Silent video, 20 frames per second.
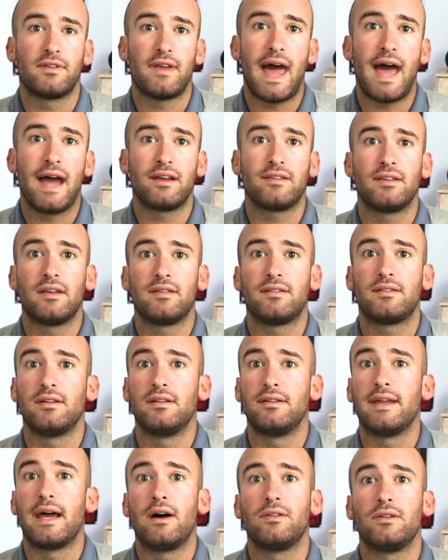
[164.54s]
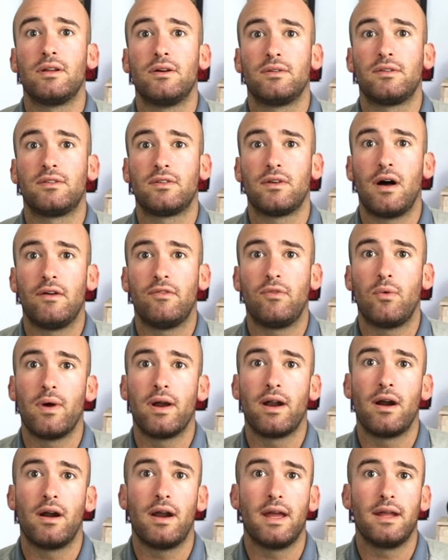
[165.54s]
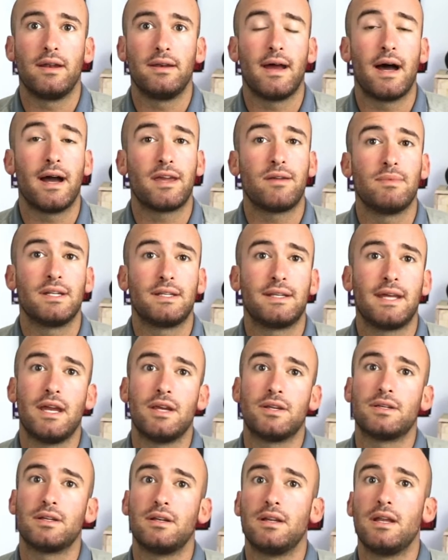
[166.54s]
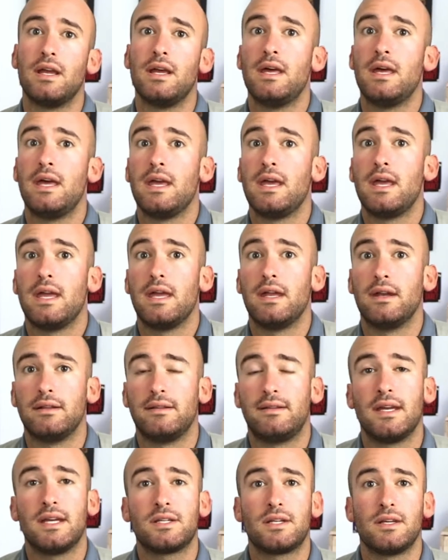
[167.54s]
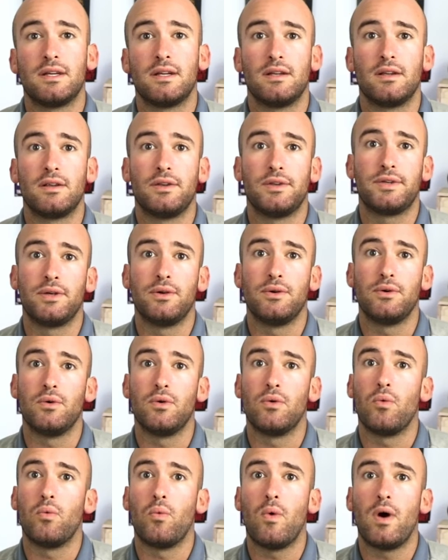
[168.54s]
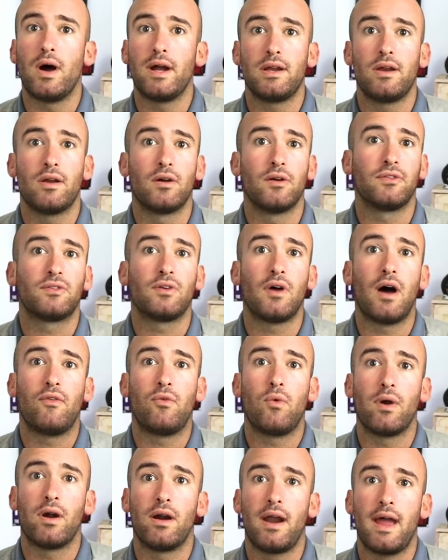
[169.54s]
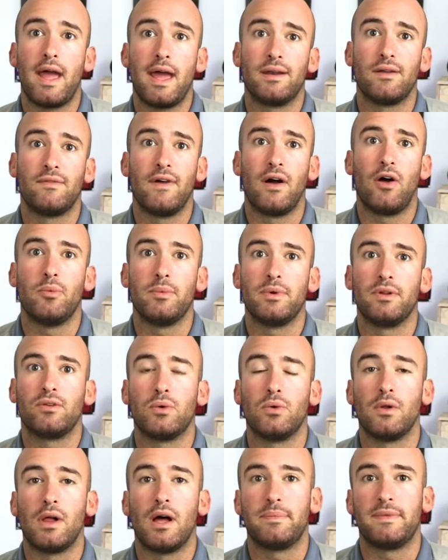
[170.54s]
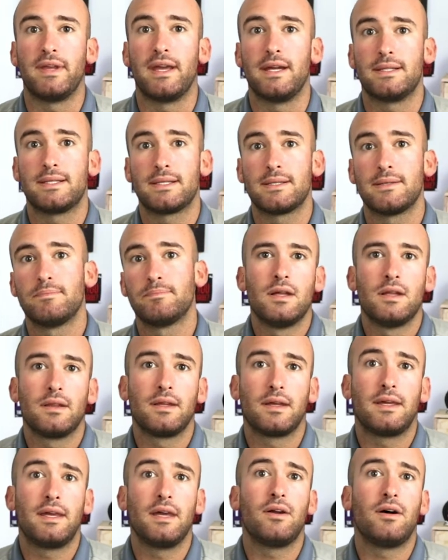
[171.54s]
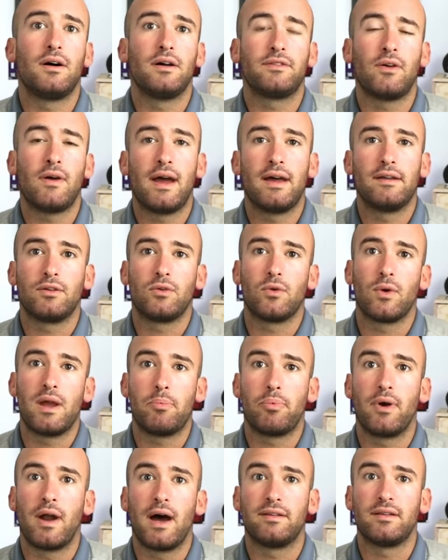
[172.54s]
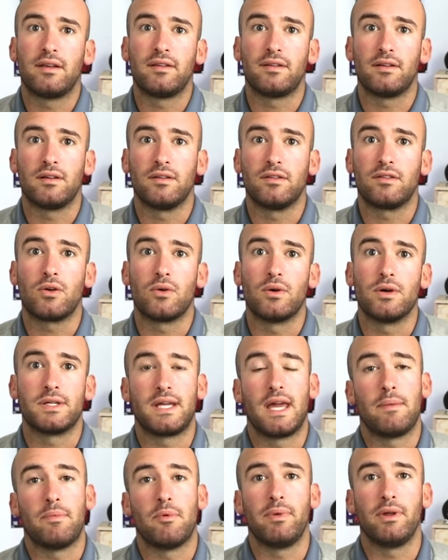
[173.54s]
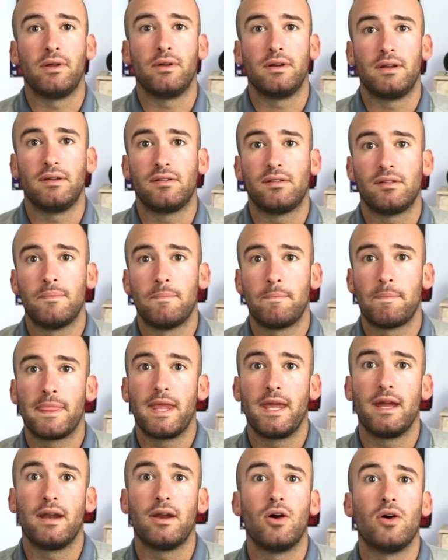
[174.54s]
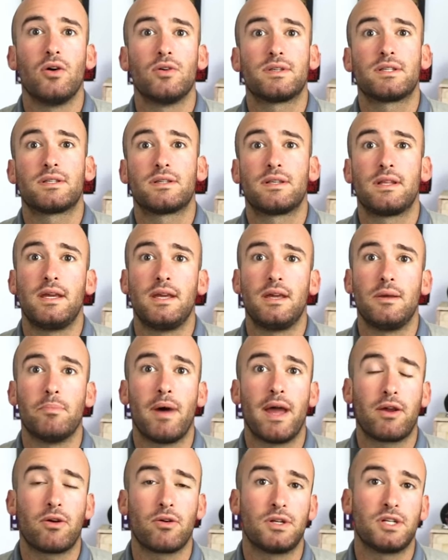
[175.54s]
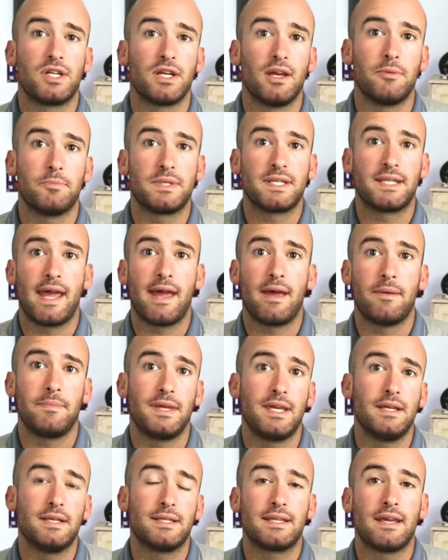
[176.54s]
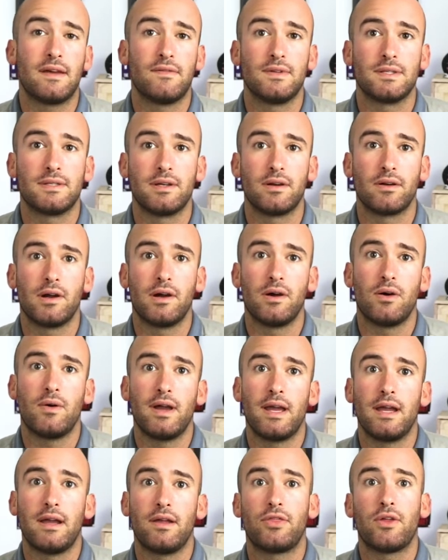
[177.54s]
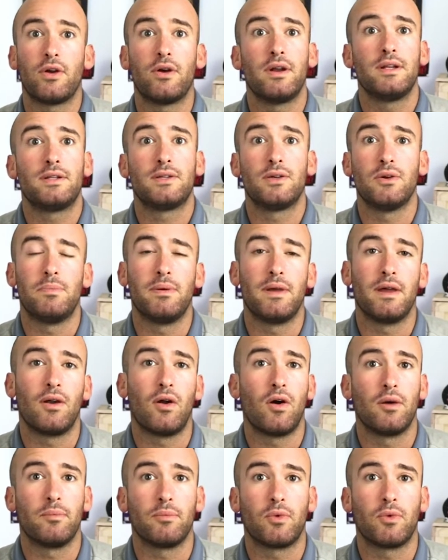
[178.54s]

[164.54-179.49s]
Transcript: access to download software and documentation in addition to 1 year of software and development tool updates. The kit also has great processing and storage capabilities. It hosts the Microchip SAM E70, a 32-bit ARM